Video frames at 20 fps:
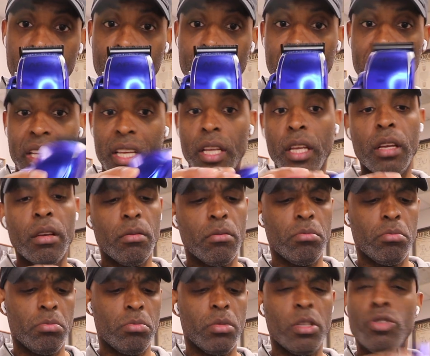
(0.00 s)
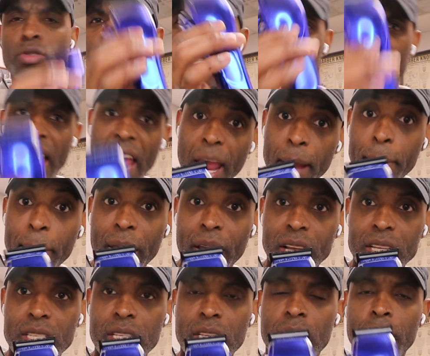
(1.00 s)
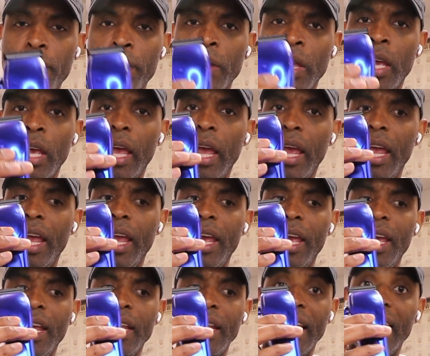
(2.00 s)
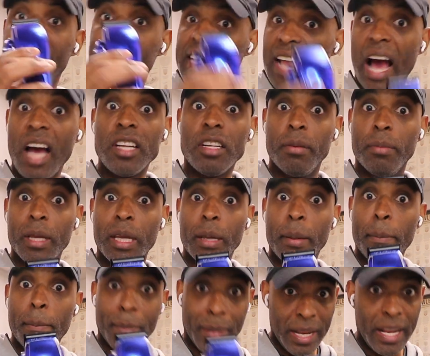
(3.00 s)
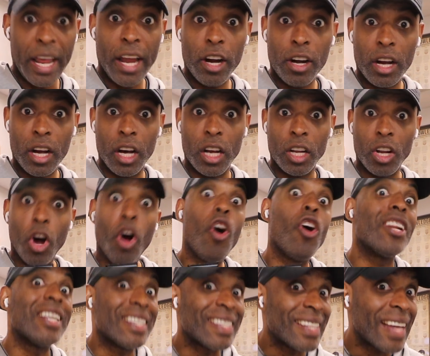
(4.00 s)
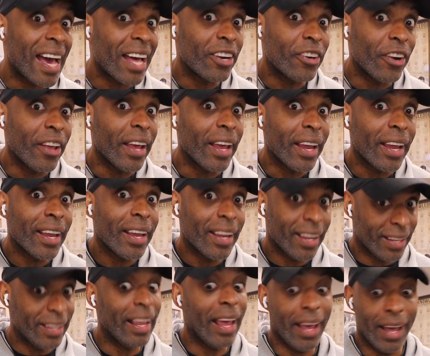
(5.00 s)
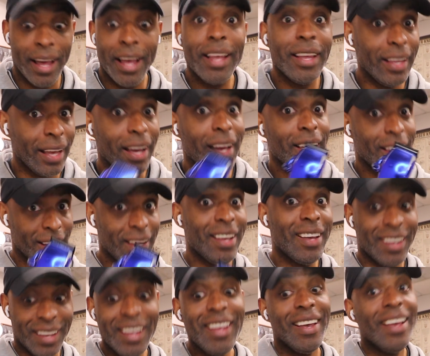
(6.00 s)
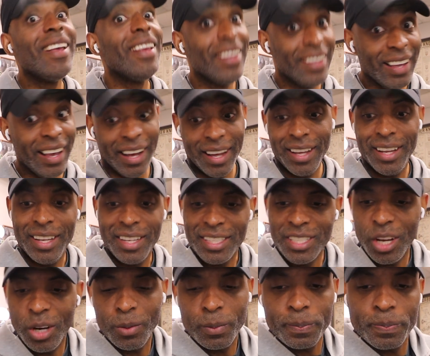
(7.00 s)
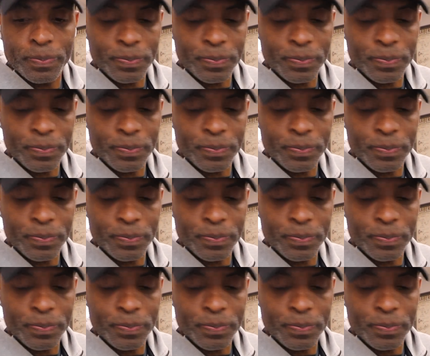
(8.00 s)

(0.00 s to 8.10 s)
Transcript: with this was the Apex and it died on me mid-haircut on a Saturday. Yeah. Yeah. So